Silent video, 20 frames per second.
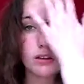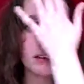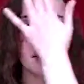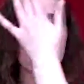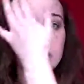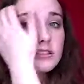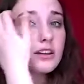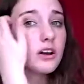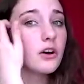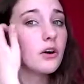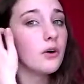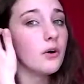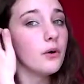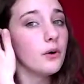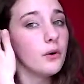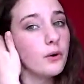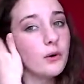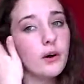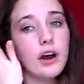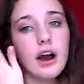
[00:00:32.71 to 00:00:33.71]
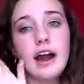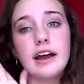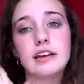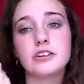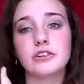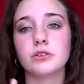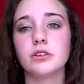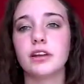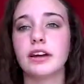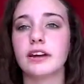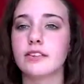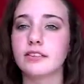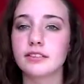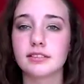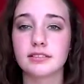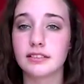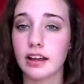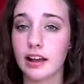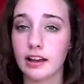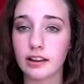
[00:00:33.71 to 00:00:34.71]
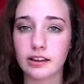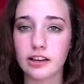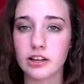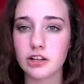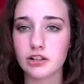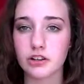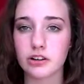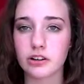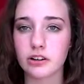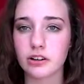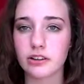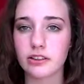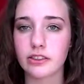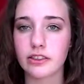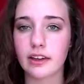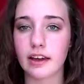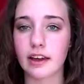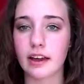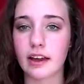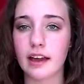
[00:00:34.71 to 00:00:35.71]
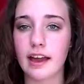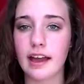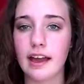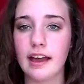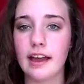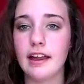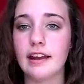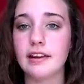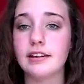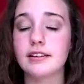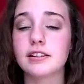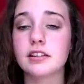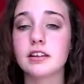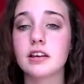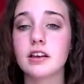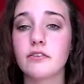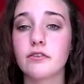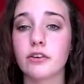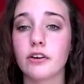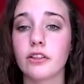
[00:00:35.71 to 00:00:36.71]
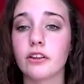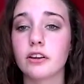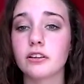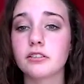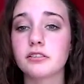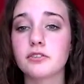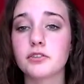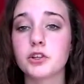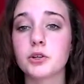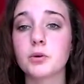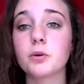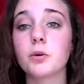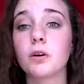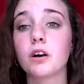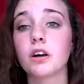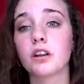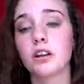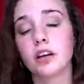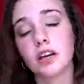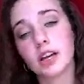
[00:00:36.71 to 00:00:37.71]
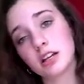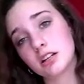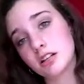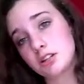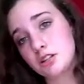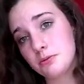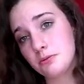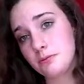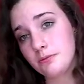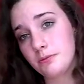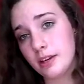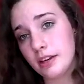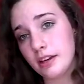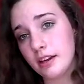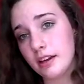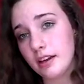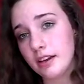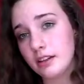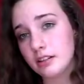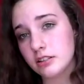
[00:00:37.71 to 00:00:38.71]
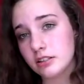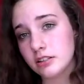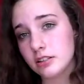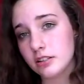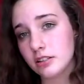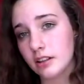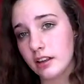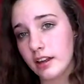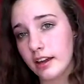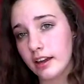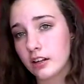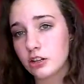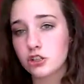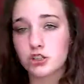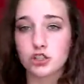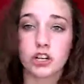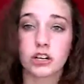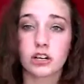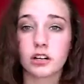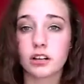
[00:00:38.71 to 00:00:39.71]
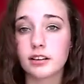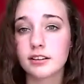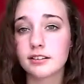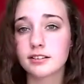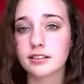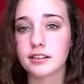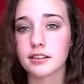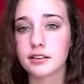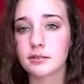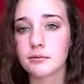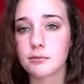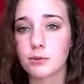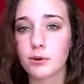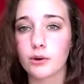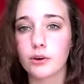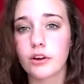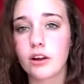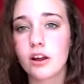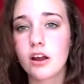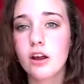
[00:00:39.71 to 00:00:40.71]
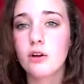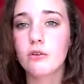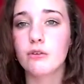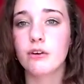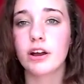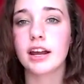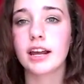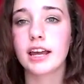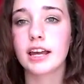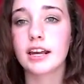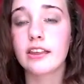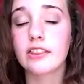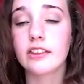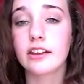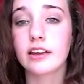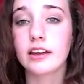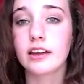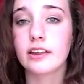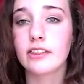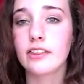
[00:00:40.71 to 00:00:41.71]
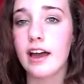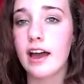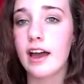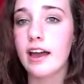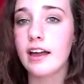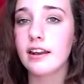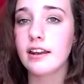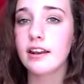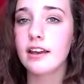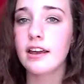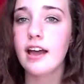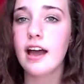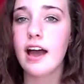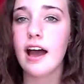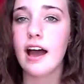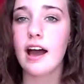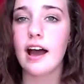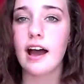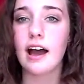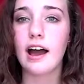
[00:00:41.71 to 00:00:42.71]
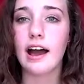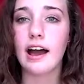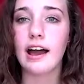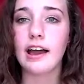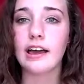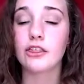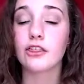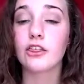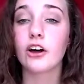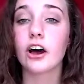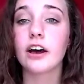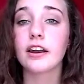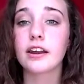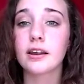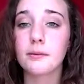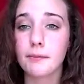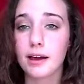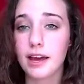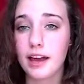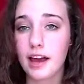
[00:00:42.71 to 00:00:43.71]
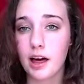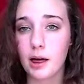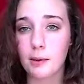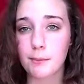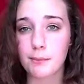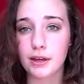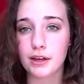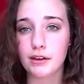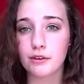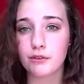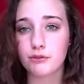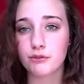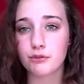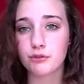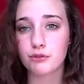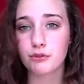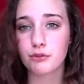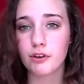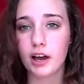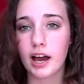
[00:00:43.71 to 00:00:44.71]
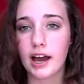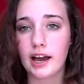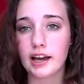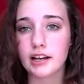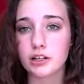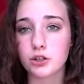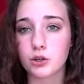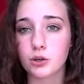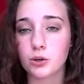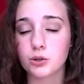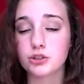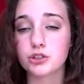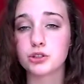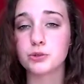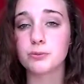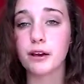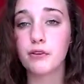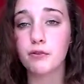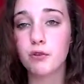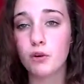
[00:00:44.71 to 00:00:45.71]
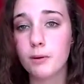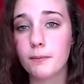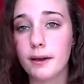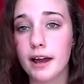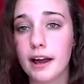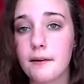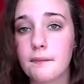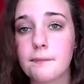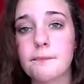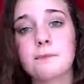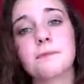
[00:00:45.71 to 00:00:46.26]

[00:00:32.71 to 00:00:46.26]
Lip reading: So I do like this daily journal thing, and for those of you who are looking to be into like journalism or writing anything like that, I thought it might help if I told you my format.